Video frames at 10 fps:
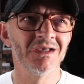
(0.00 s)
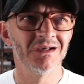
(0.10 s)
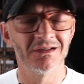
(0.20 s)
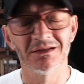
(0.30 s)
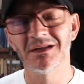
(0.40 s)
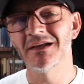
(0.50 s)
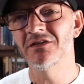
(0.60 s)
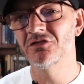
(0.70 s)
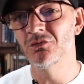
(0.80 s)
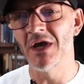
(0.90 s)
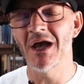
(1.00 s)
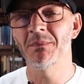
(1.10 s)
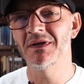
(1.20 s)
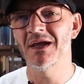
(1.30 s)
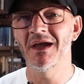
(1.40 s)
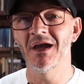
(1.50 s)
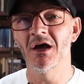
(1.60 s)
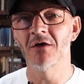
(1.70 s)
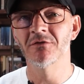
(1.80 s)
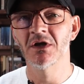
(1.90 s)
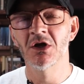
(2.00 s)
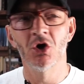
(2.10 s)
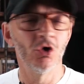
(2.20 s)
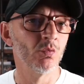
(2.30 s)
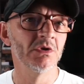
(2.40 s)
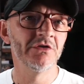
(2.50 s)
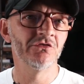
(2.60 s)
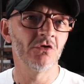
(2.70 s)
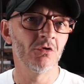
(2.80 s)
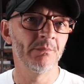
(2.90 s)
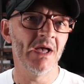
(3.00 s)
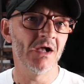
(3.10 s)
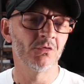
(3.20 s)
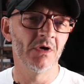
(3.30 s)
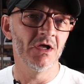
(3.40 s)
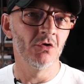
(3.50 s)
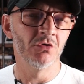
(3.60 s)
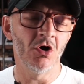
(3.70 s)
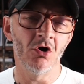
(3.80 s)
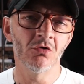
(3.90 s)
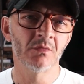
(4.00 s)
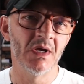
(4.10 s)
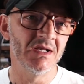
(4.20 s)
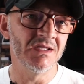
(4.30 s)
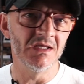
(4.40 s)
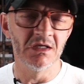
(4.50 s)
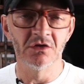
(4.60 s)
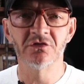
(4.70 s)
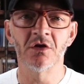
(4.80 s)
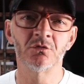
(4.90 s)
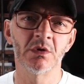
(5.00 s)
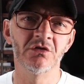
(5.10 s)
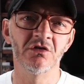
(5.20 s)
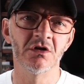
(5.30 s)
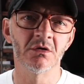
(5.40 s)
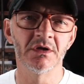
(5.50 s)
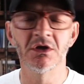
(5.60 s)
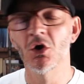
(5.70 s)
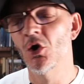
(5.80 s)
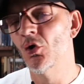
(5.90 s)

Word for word: unless you happen to have a really strong background already in software engineering